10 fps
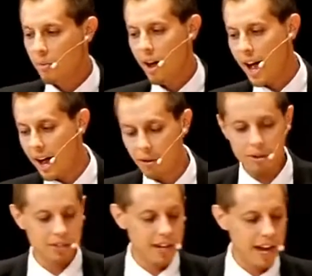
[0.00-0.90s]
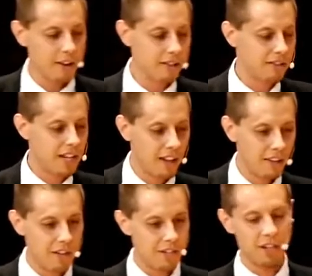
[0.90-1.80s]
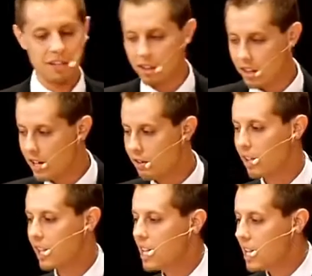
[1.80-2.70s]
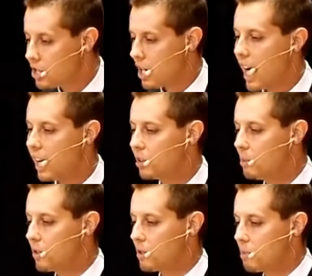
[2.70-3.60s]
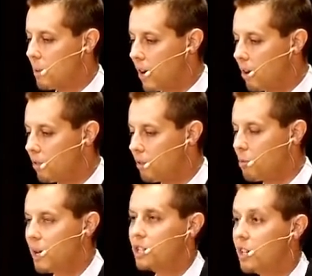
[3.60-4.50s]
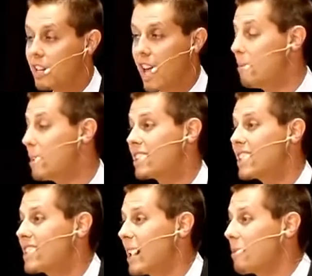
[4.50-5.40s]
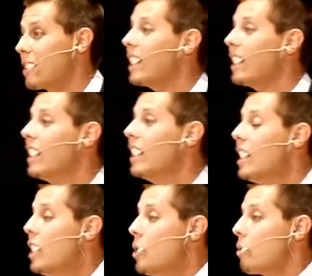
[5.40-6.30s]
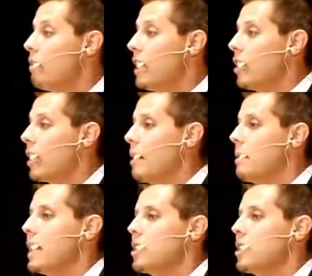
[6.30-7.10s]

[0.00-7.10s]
hours and hours of television is literally child abuse, powerful information. And gaming is the same thing. With video gaming, they